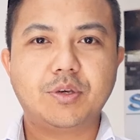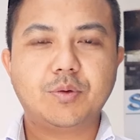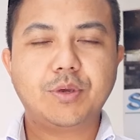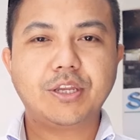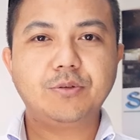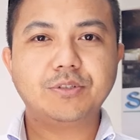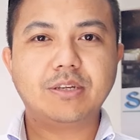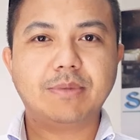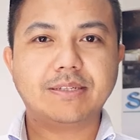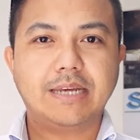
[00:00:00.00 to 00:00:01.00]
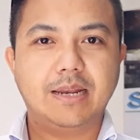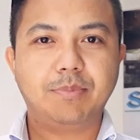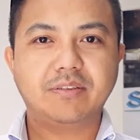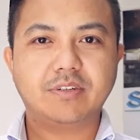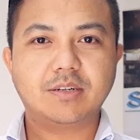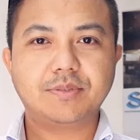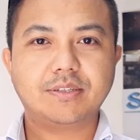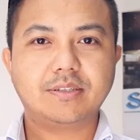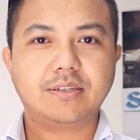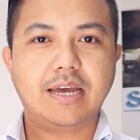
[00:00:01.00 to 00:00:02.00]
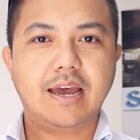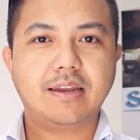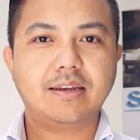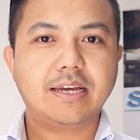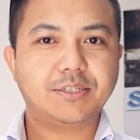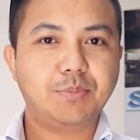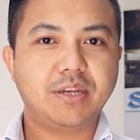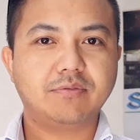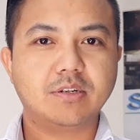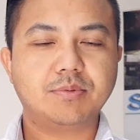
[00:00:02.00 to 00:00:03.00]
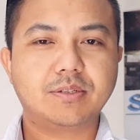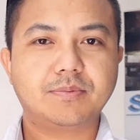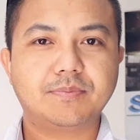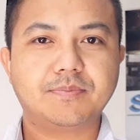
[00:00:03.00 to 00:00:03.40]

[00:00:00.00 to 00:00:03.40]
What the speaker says: We can use them as helping verbs and as main verbs.